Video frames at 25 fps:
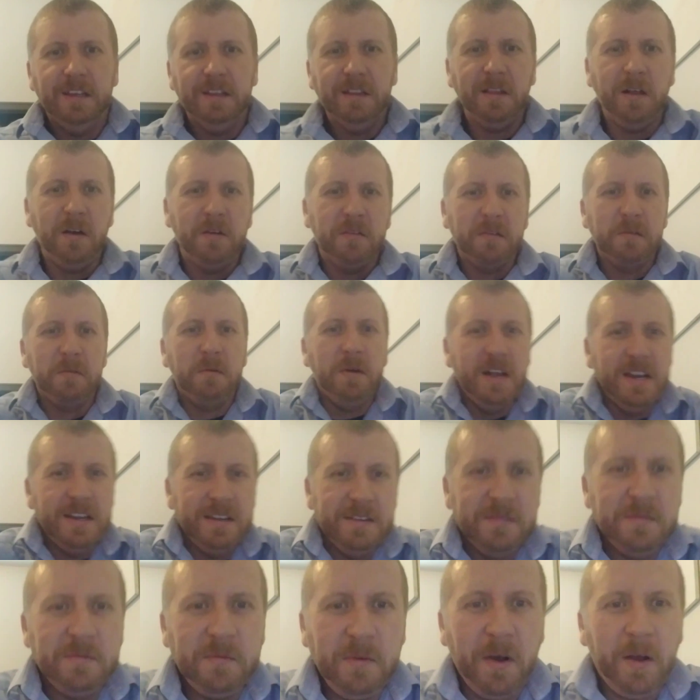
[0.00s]
Hello
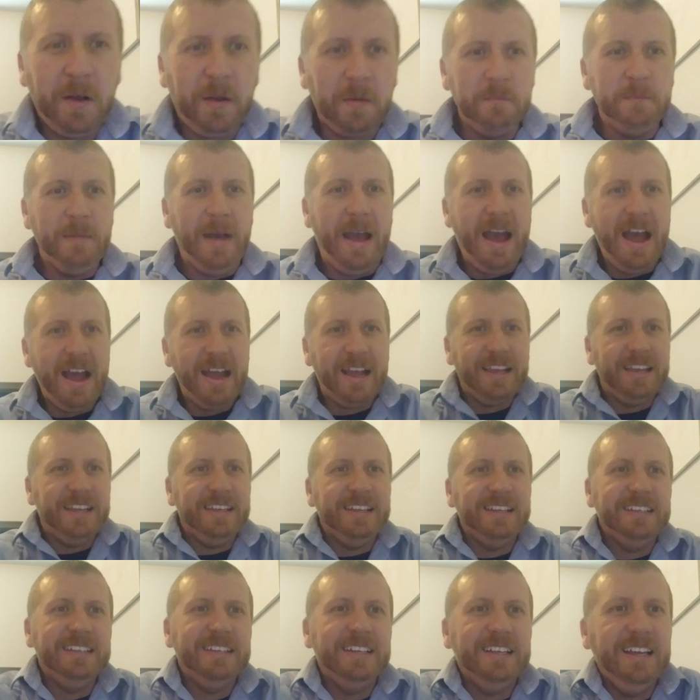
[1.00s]
everyone, welcome back.
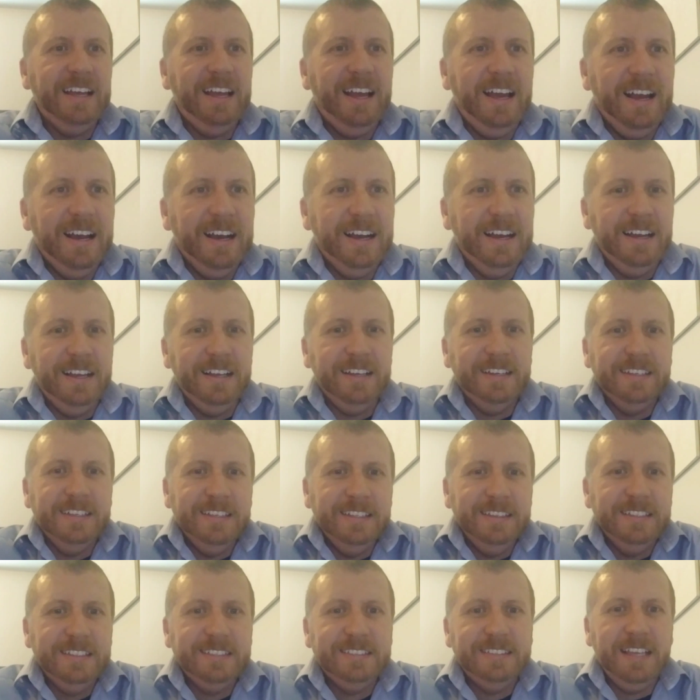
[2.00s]

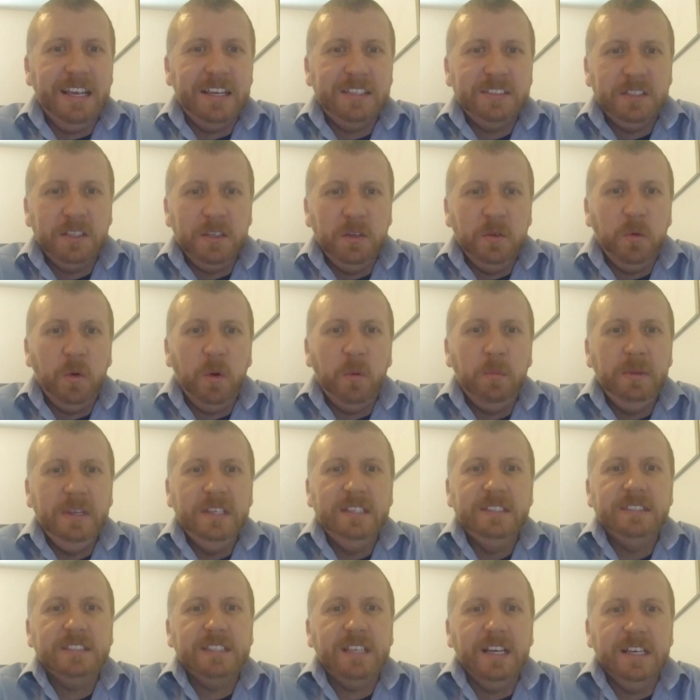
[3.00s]
In this section we'll be
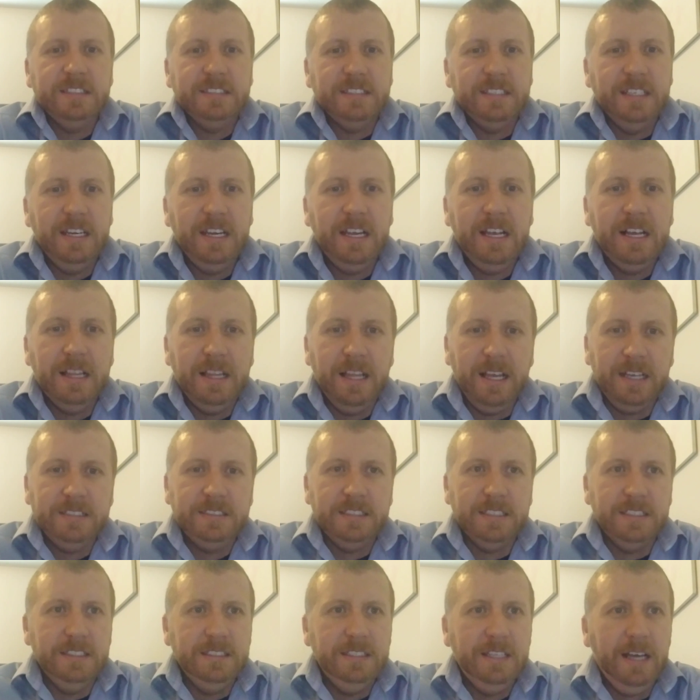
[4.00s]
discussing
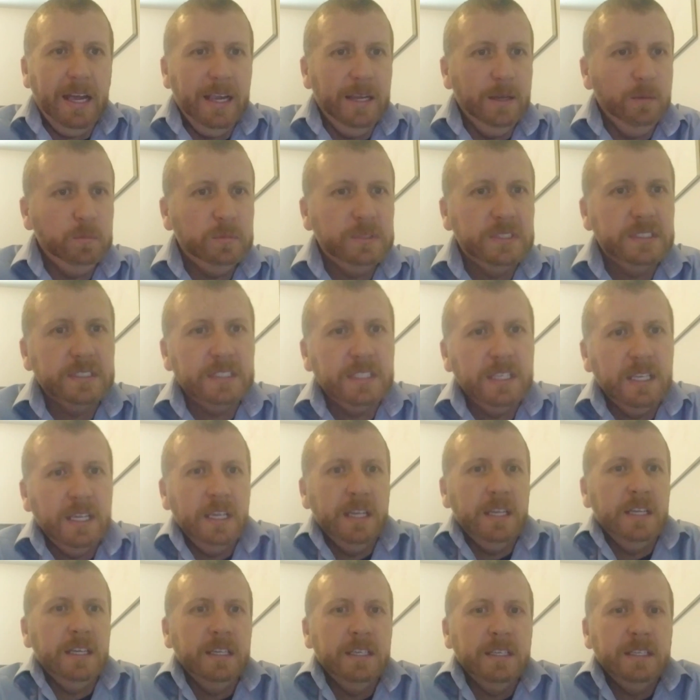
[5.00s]
collection types.
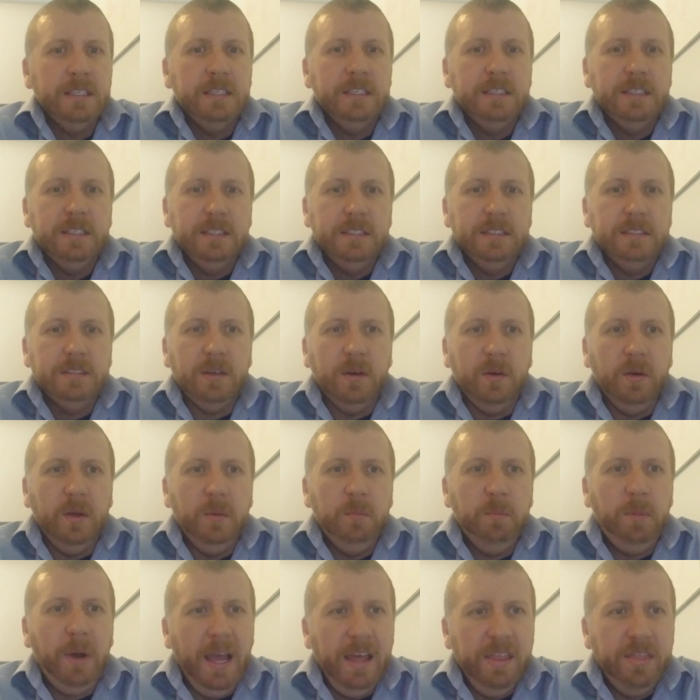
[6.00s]
So
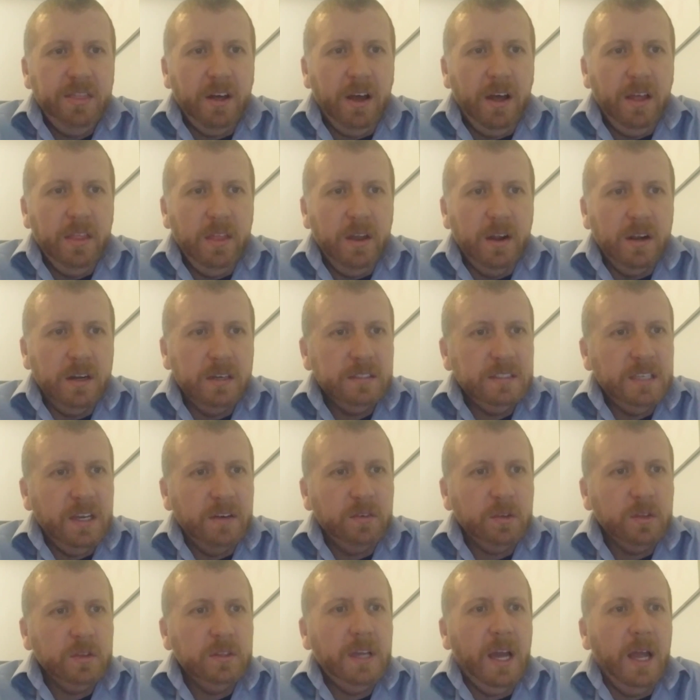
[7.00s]
in Python there are
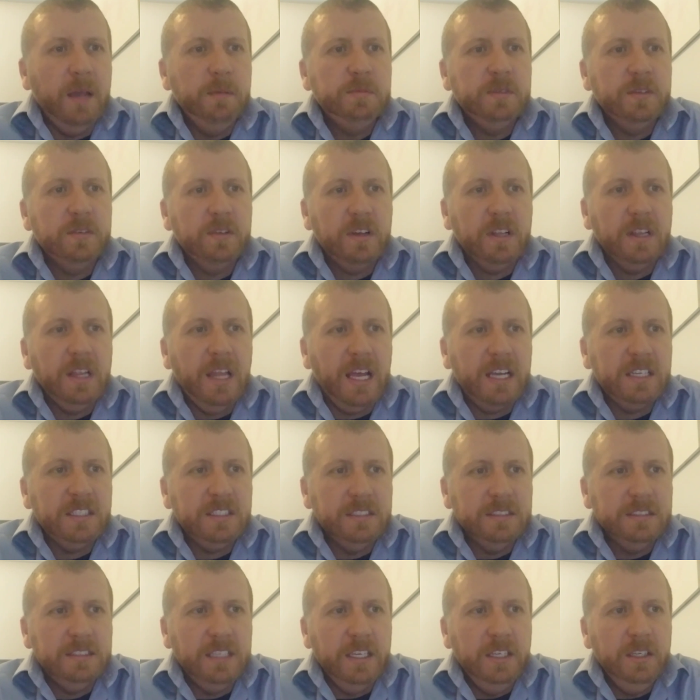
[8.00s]
several types of
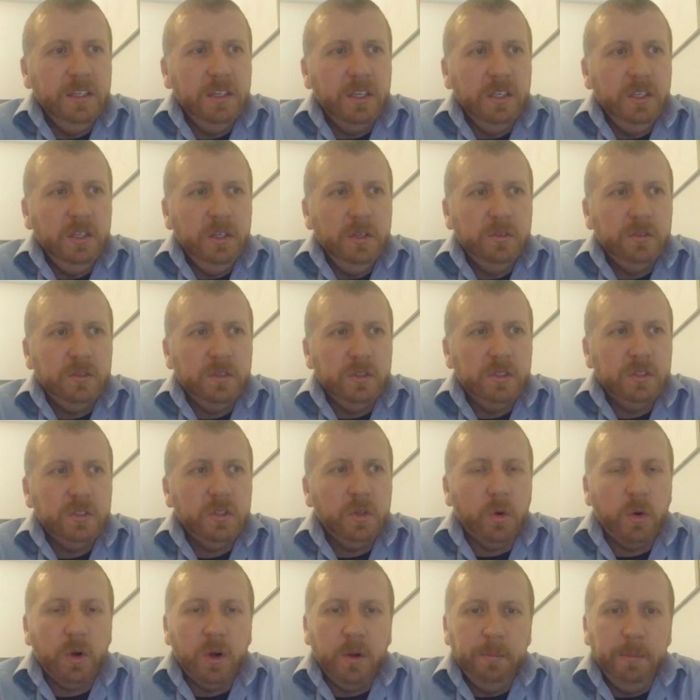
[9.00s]
collections that you can use to
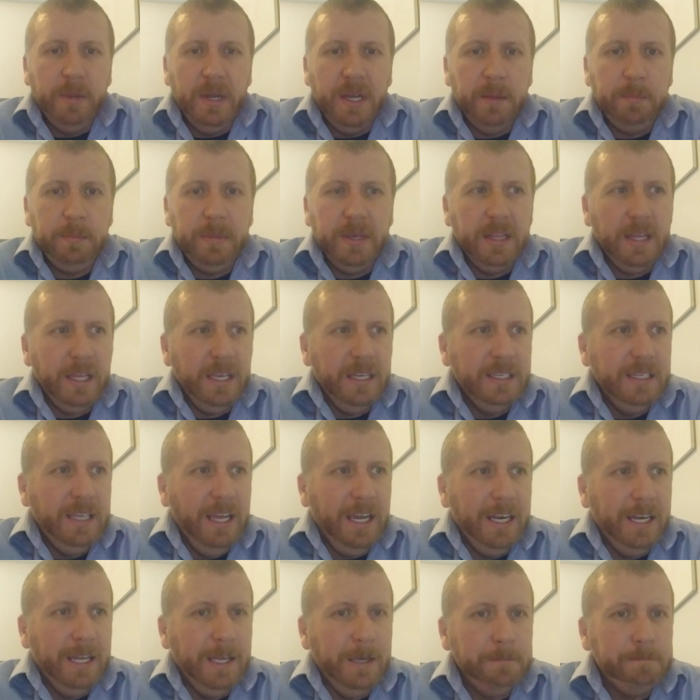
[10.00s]
store and manipulate
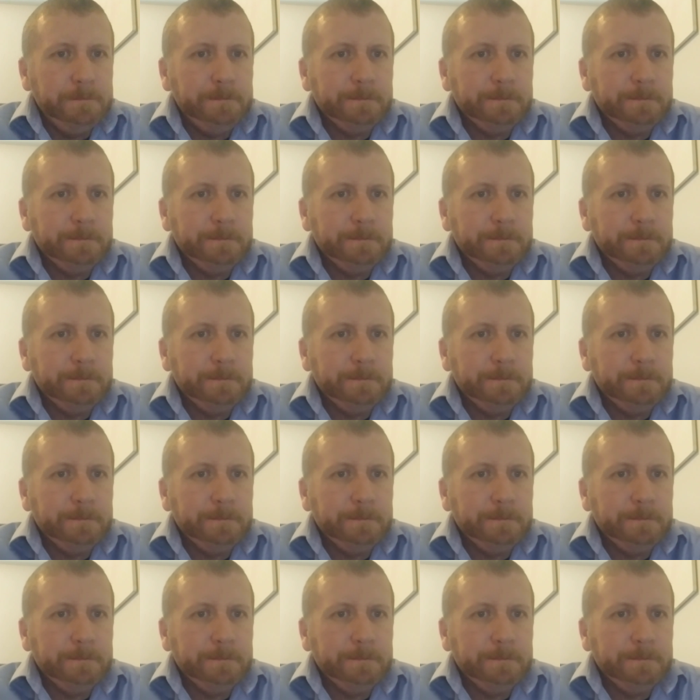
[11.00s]
data.